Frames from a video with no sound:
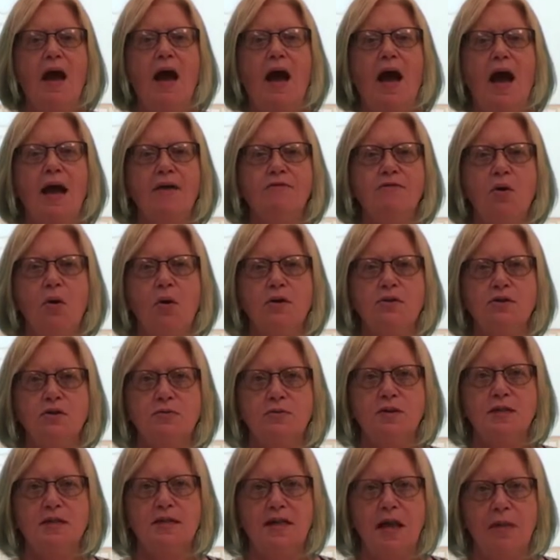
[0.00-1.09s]
I've gone to
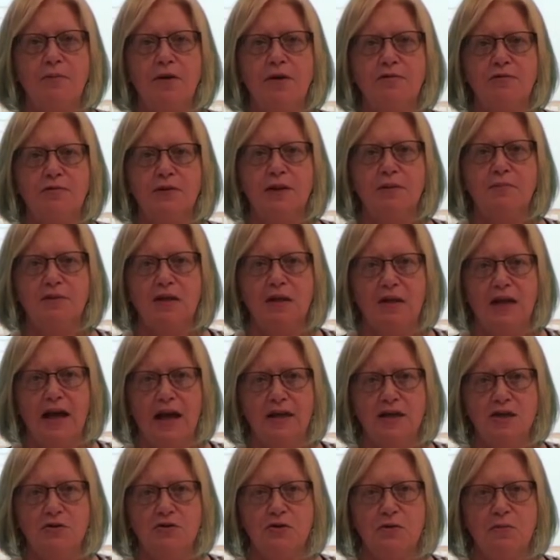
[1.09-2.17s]
a semi-flipped
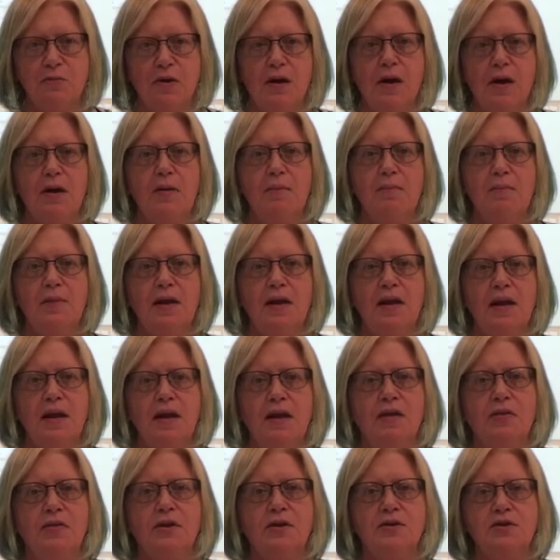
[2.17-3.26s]
classroom,
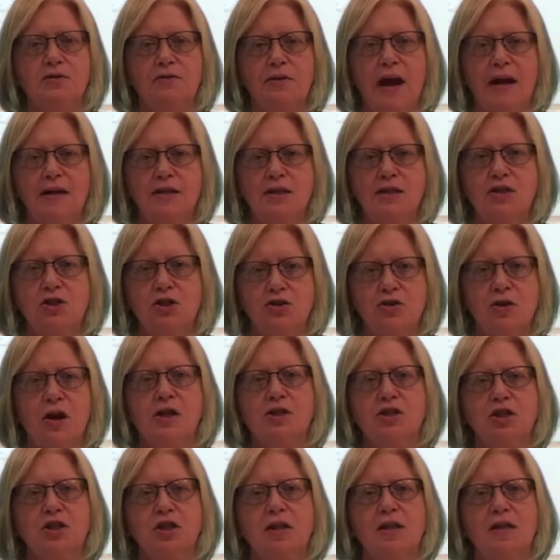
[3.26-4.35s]
meaning the direct
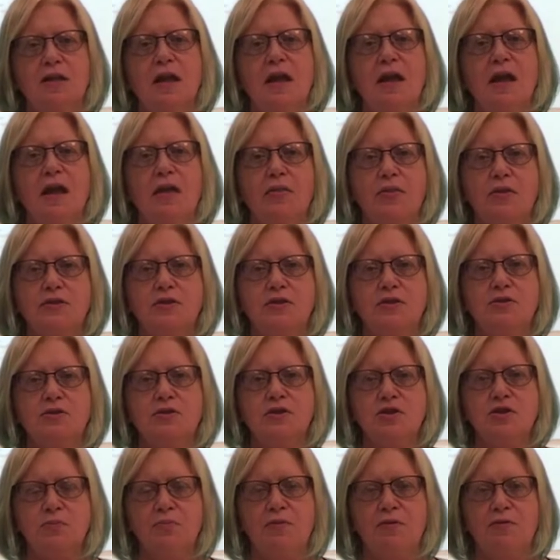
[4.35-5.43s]
instruction, the
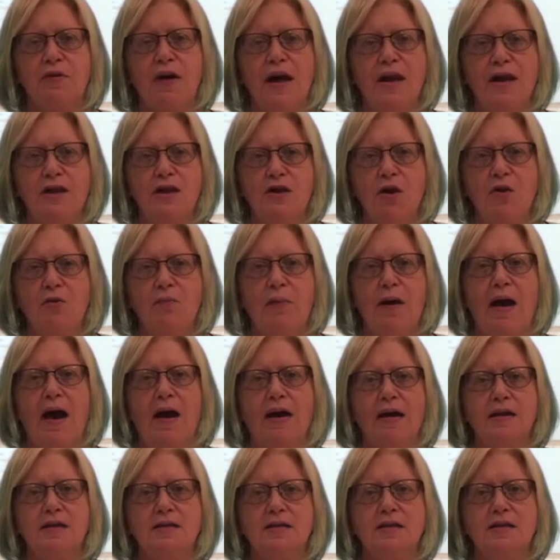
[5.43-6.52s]
students are provided no
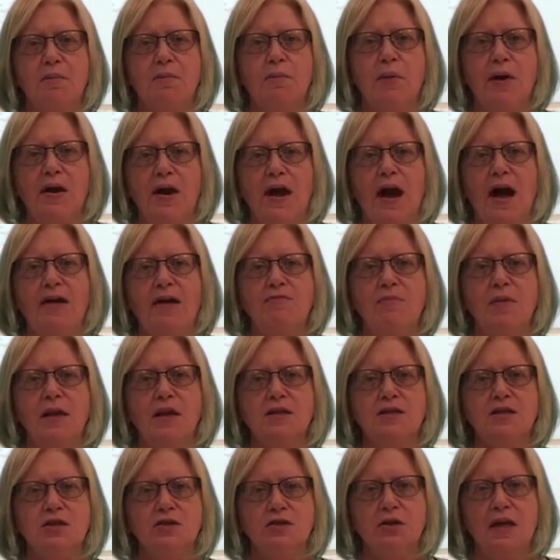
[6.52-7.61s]
packets, but I've
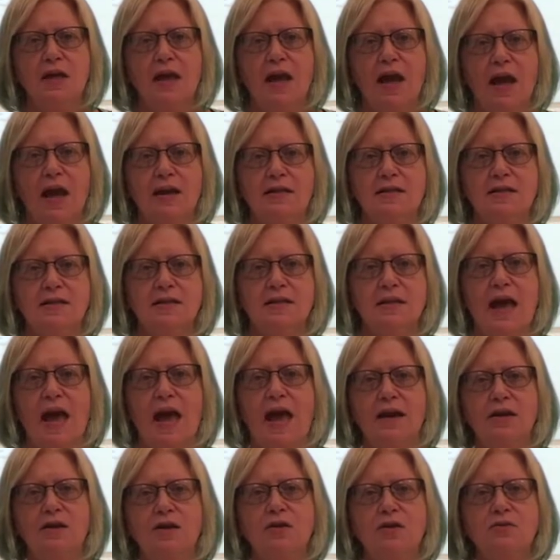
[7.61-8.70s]
made screencasts
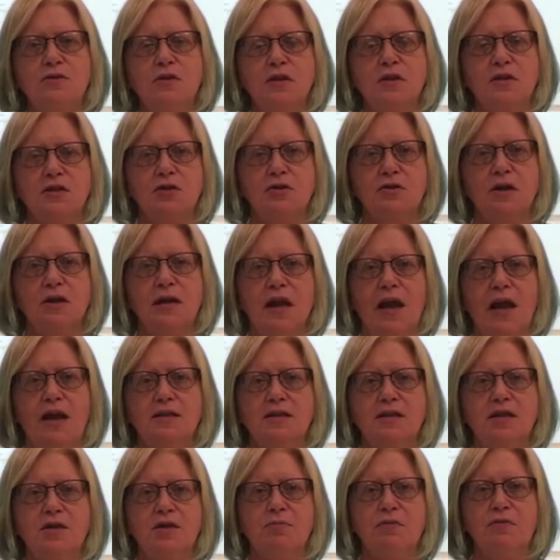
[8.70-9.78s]
and used the
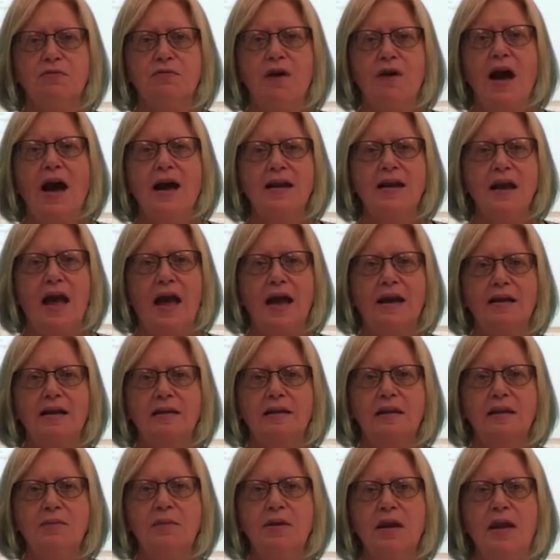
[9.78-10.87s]
screencast to provide and
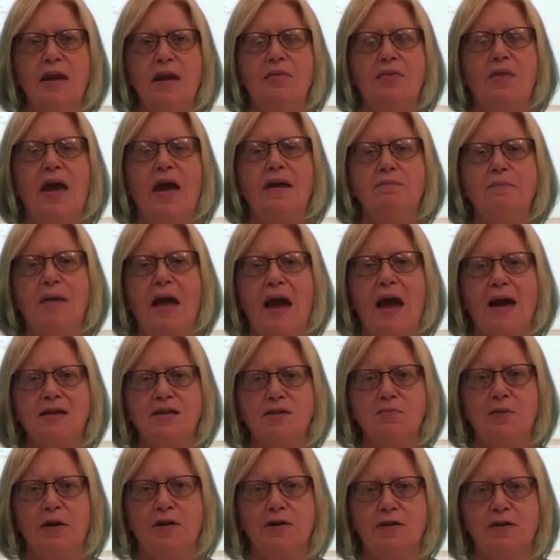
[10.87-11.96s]
eliminate that
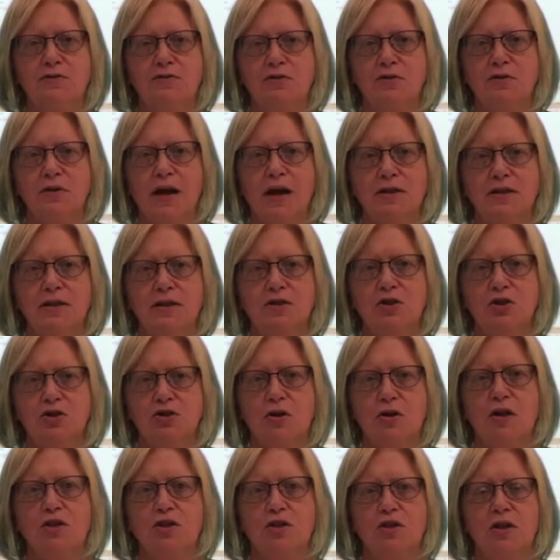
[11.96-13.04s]
aspect of direct
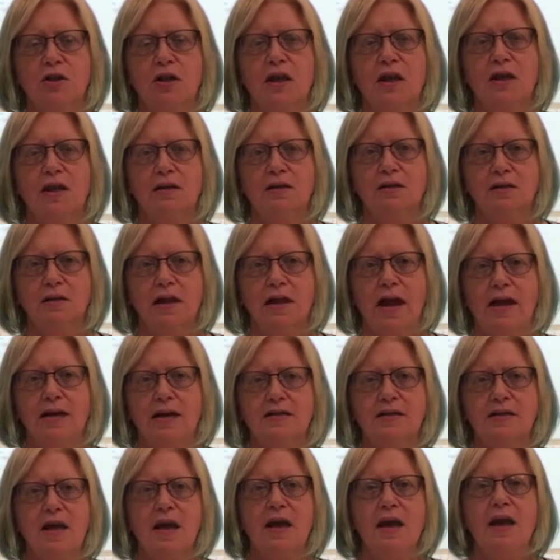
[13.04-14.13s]
instruction in
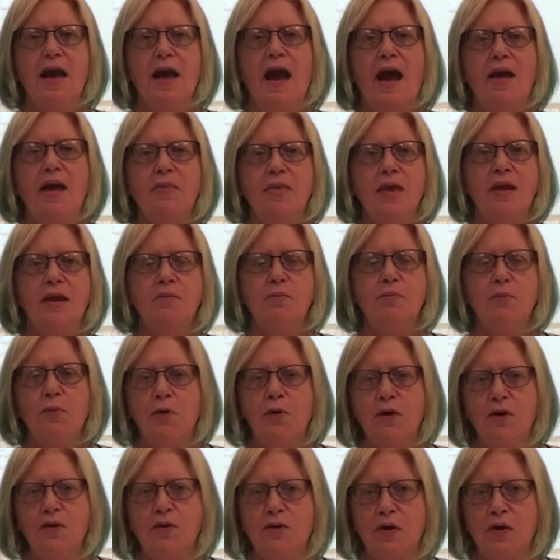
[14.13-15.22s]
class, and then
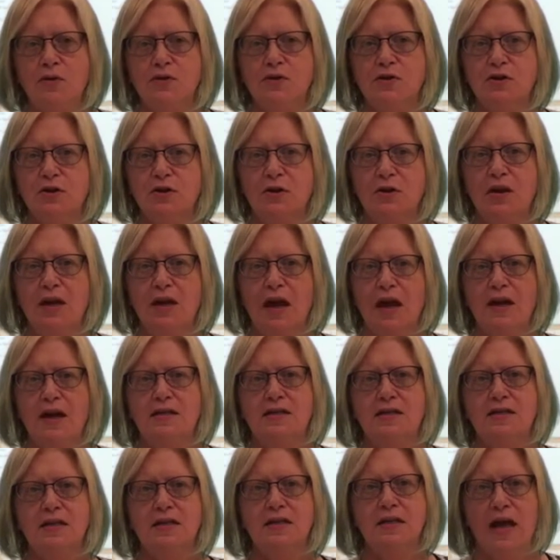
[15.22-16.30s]
imported those
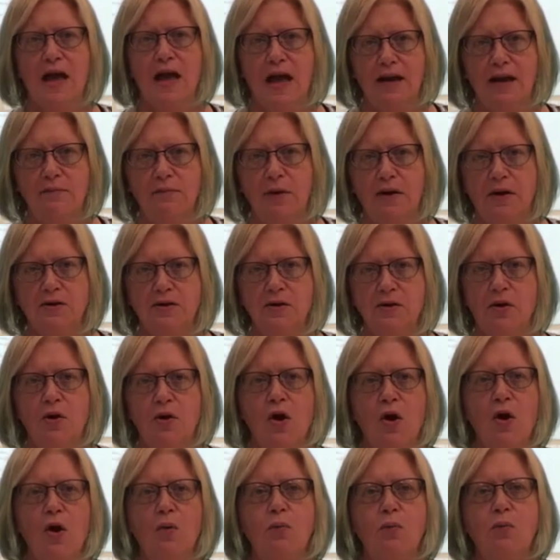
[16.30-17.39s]
screencasts into Edpuzzle,
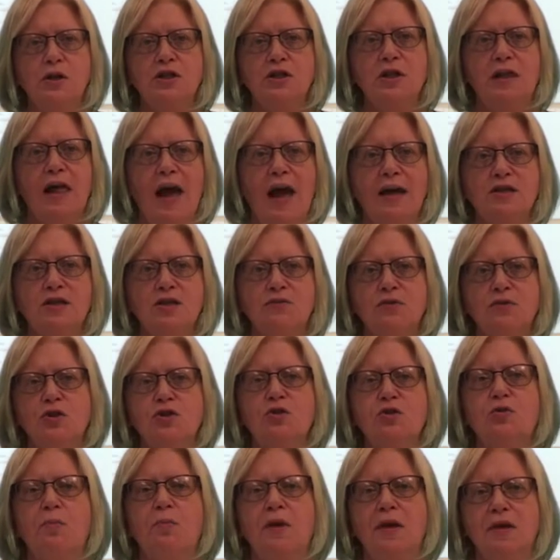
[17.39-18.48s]
which allows for
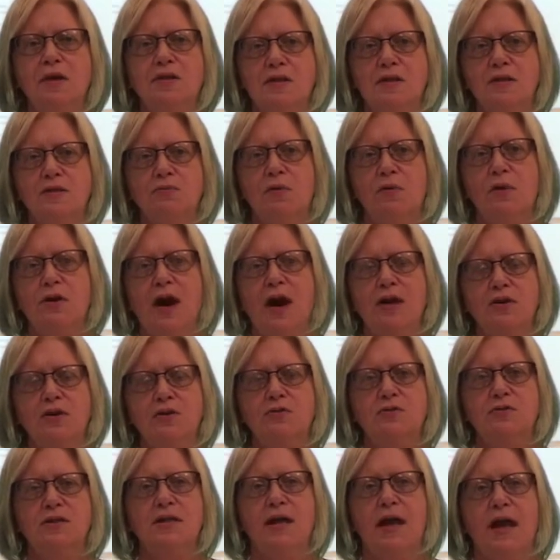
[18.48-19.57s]
two pieces when I
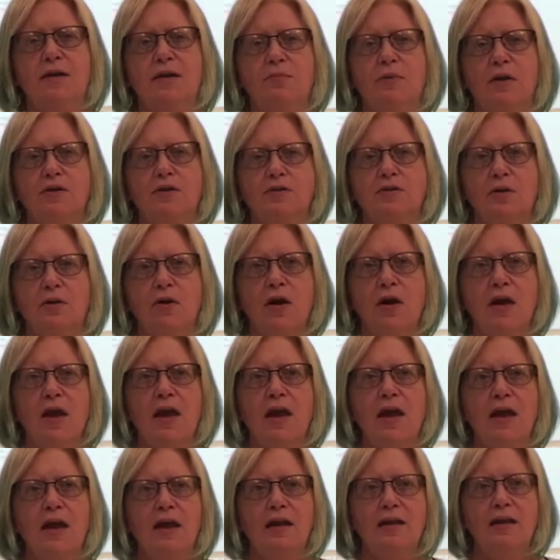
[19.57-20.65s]
use Edpuzzle.
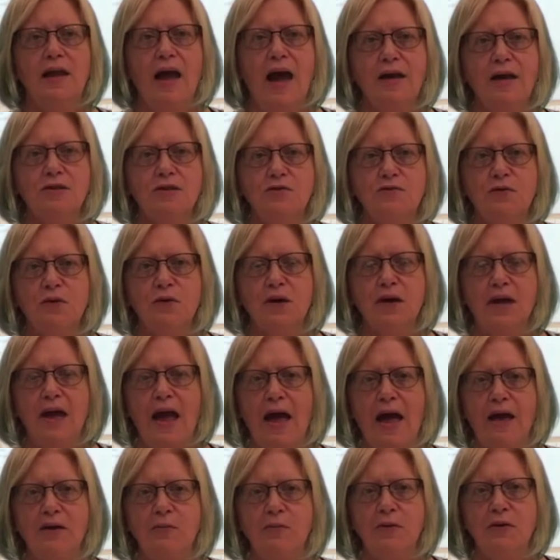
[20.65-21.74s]
It allows for
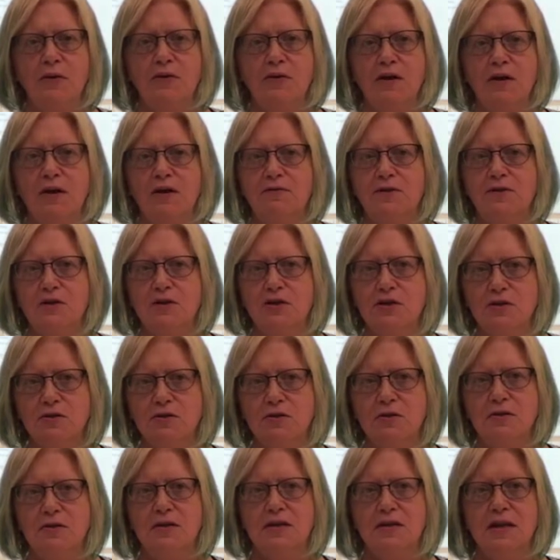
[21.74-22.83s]
accountability of the
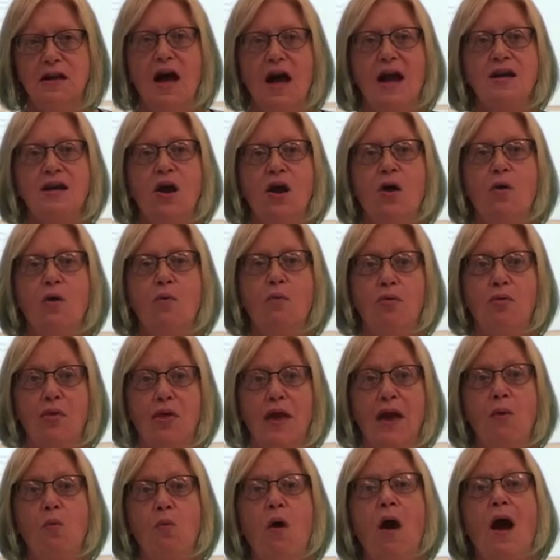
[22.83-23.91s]
students that I know
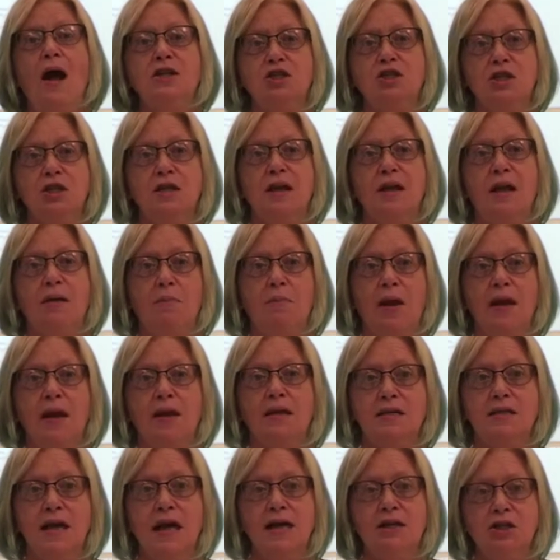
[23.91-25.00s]
they watched it and paid
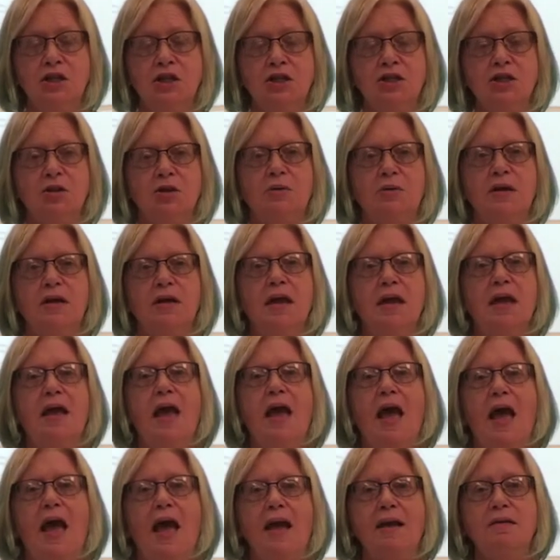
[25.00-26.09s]
attention to
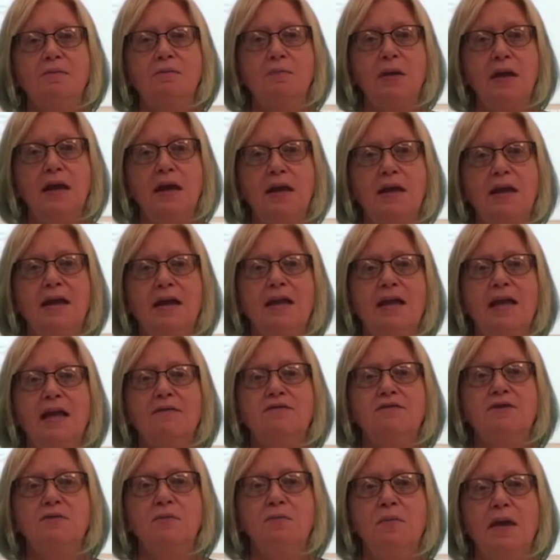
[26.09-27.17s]
it, and B, it
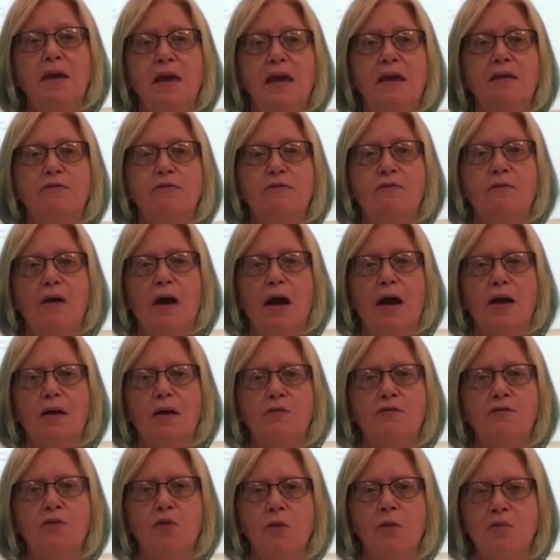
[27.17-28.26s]
gives me a
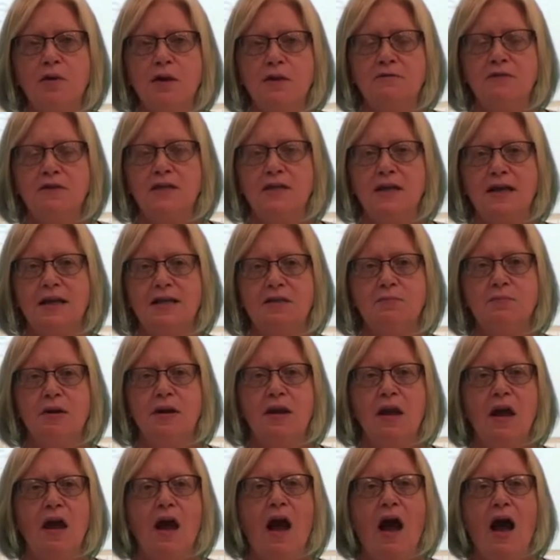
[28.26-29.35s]
formative assessment.
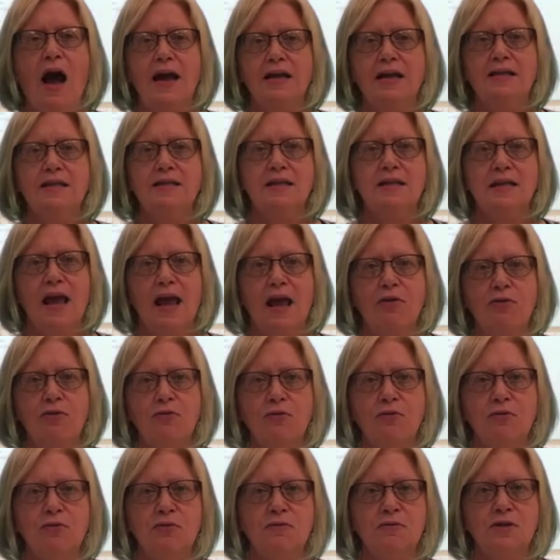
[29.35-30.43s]
I can scan
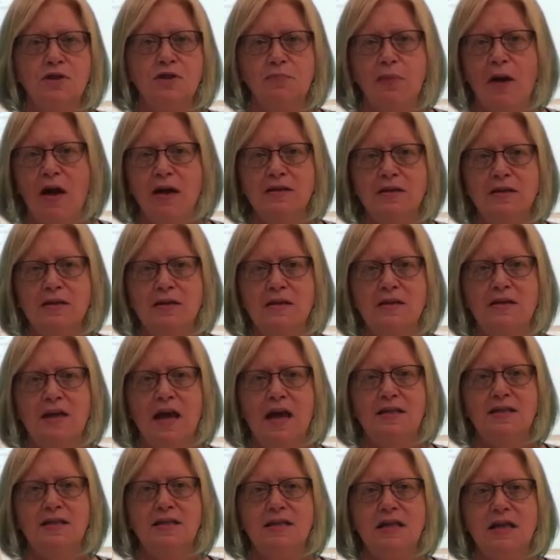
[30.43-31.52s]
through the responses
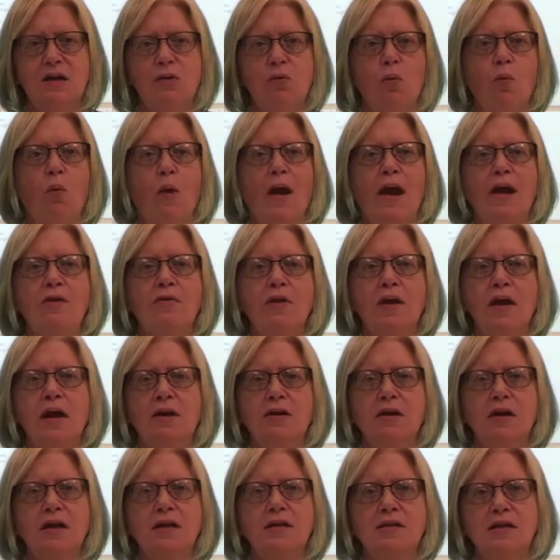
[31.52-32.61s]
and see where the
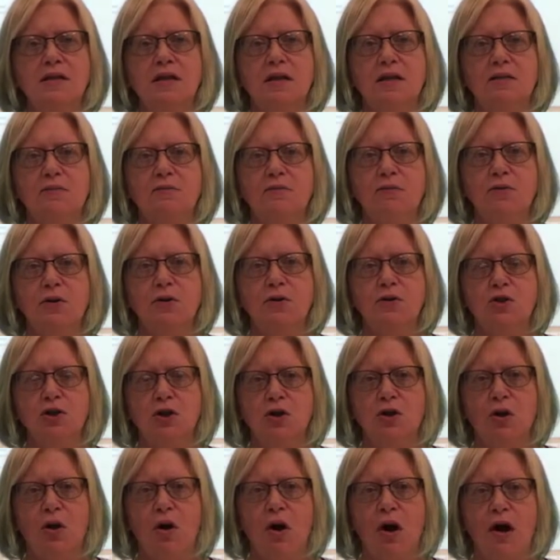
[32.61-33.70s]
areas of
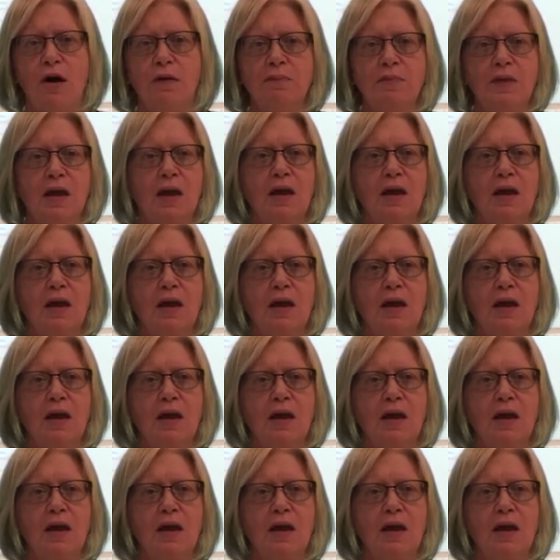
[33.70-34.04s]
confusion are.